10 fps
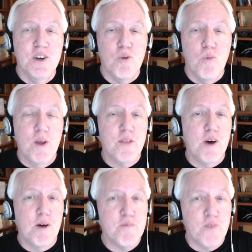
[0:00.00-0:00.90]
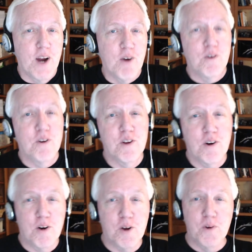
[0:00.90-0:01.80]
with UpViral
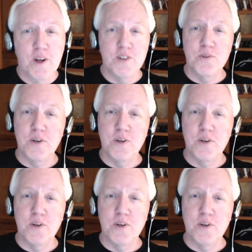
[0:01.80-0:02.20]
are going to